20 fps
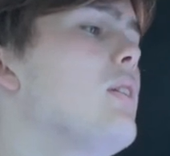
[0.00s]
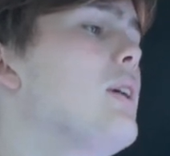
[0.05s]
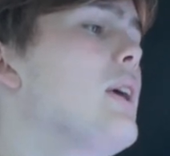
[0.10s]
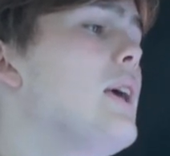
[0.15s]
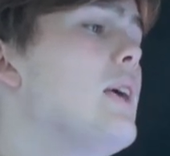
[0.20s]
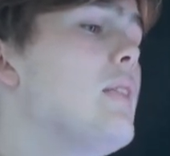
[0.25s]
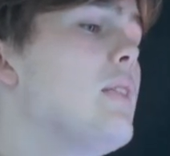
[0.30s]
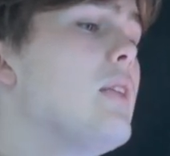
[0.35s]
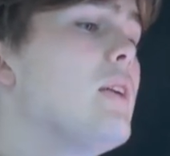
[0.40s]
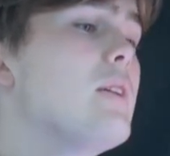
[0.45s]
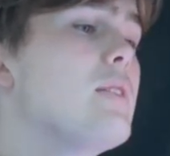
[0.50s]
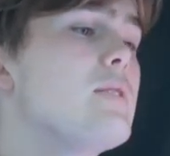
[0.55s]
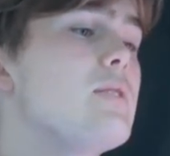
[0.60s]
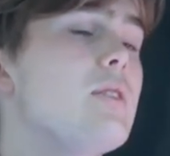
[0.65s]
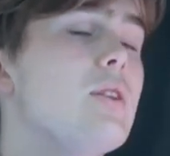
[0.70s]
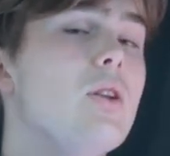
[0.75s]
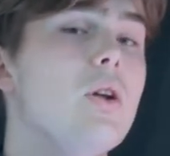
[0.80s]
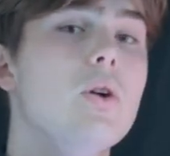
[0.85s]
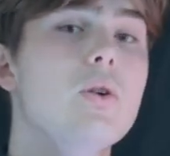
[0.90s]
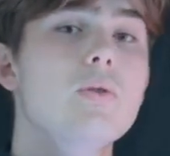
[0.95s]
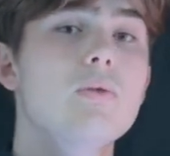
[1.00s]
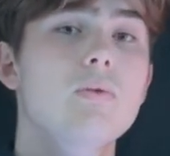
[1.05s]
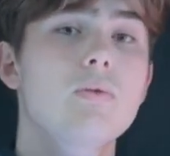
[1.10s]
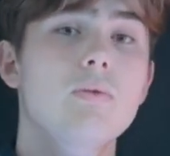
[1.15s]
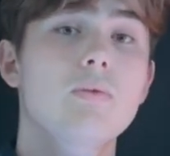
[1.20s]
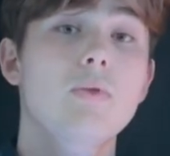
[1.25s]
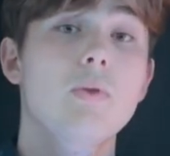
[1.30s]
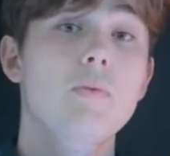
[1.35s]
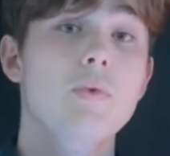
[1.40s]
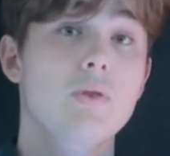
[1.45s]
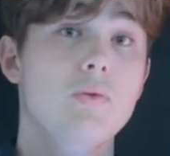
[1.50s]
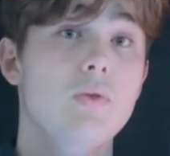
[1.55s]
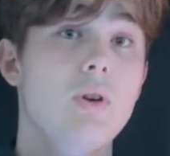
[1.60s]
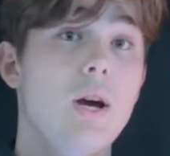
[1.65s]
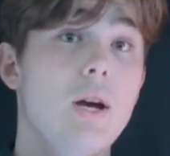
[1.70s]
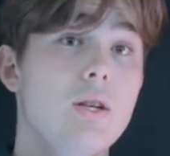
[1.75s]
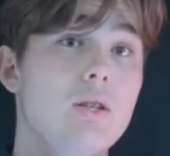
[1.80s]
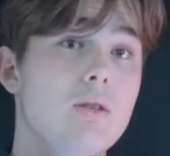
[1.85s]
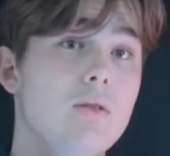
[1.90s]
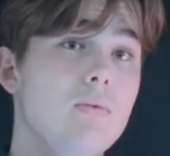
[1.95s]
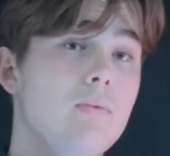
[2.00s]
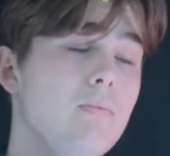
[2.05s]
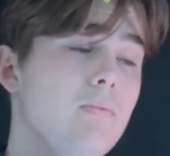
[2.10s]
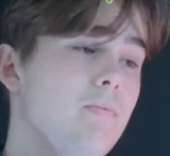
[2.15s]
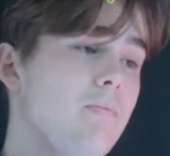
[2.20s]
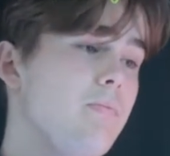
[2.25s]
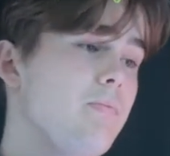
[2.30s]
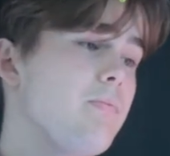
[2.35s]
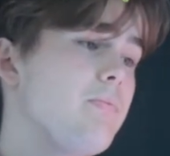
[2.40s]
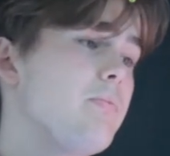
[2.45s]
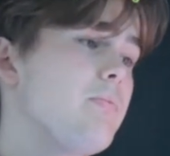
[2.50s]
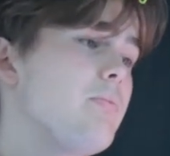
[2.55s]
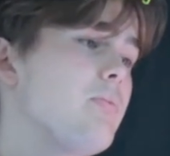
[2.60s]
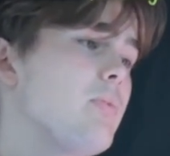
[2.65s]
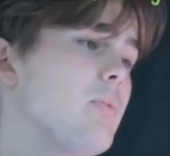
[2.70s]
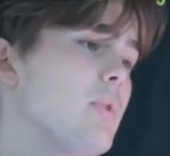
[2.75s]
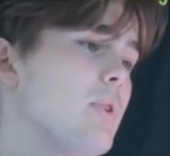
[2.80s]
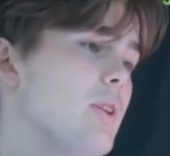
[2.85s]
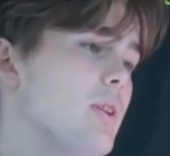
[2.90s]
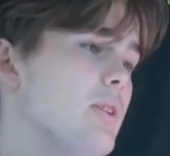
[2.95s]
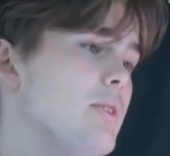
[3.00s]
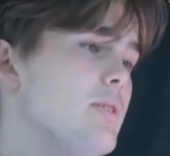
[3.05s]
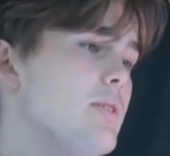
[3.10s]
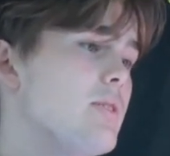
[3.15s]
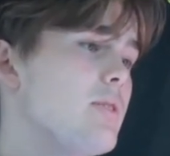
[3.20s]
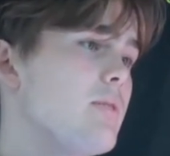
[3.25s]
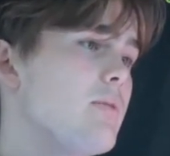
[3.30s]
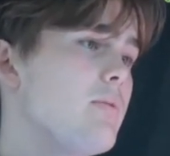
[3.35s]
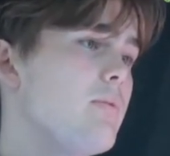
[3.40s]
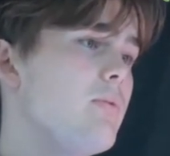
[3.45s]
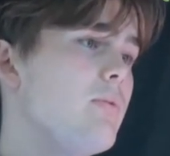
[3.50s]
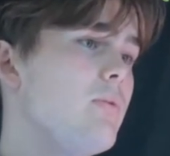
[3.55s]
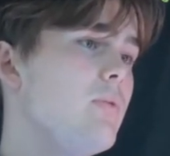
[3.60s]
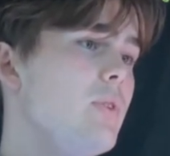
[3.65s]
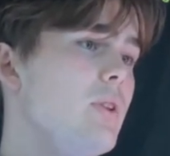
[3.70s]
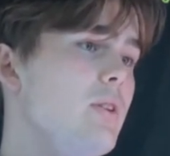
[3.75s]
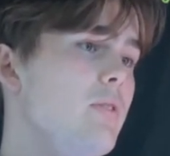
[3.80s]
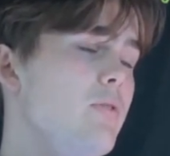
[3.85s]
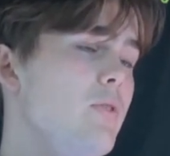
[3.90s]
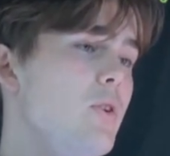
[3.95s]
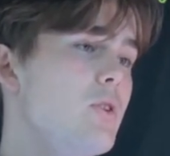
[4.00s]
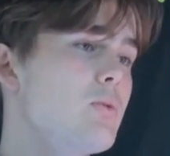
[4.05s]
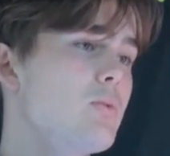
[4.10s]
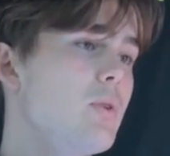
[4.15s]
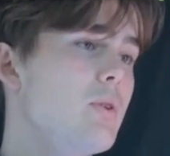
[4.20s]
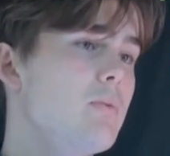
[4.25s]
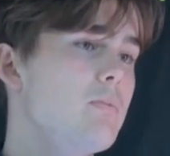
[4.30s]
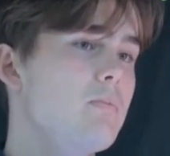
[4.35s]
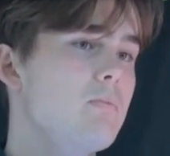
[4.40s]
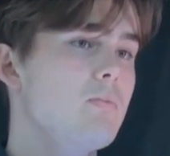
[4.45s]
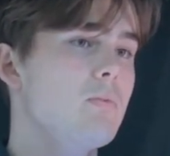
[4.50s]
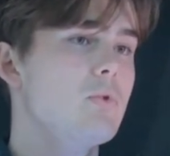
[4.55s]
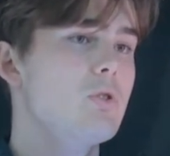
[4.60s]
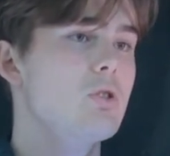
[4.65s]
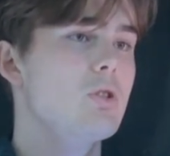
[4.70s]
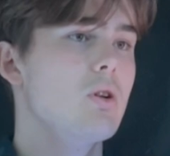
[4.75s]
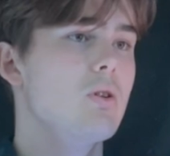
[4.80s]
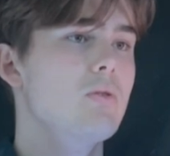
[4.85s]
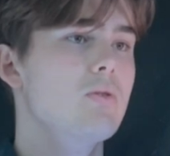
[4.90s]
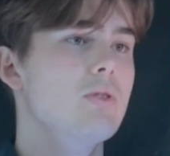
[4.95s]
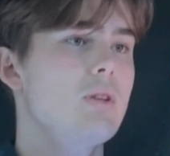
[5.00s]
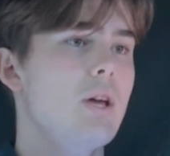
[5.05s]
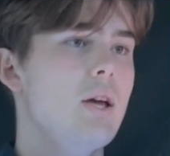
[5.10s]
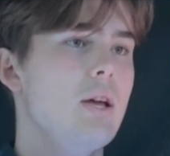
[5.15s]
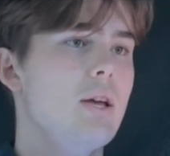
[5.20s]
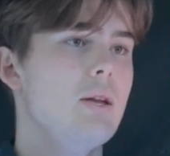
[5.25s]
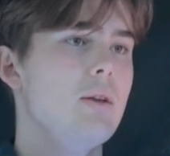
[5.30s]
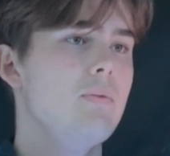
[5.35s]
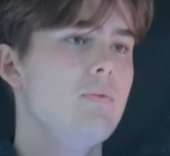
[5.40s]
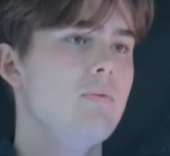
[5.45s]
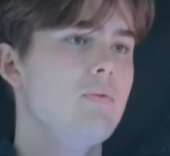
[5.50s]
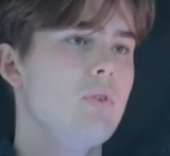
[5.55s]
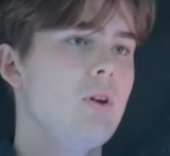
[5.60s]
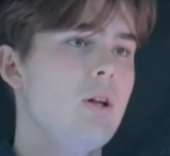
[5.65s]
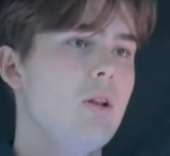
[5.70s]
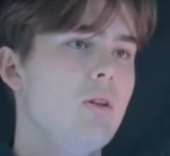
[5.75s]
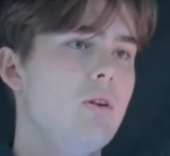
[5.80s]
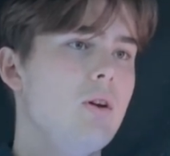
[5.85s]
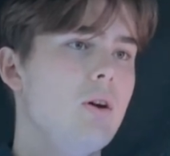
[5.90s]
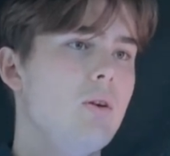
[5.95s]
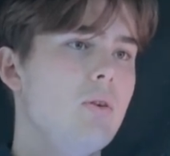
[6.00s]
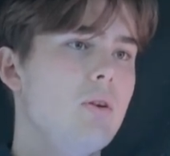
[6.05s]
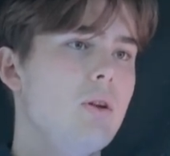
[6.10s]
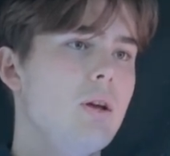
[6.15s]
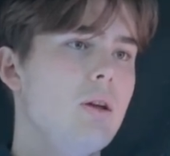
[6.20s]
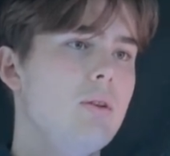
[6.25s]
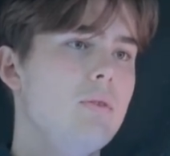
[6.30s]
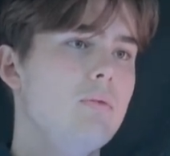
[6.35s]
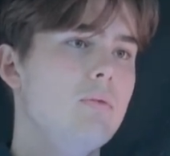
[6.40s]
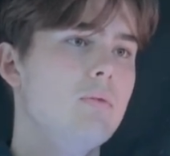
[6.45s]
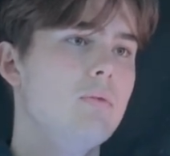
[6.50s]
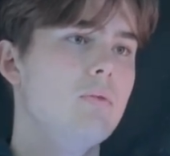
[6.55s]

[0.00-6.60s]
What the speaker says: key things to note from this reaction is the first one shows a haloalkane